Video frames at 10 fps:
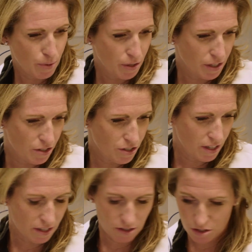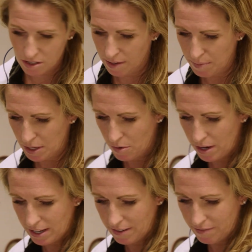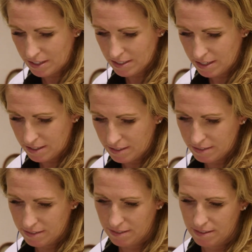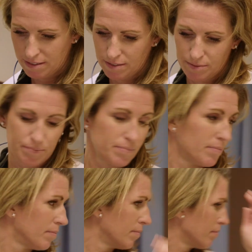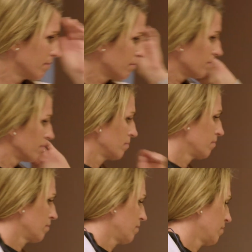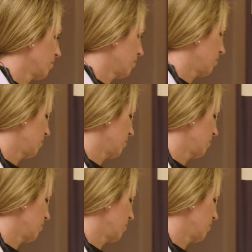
necessary, you will be provided ice packs to use on your face over the surgical site.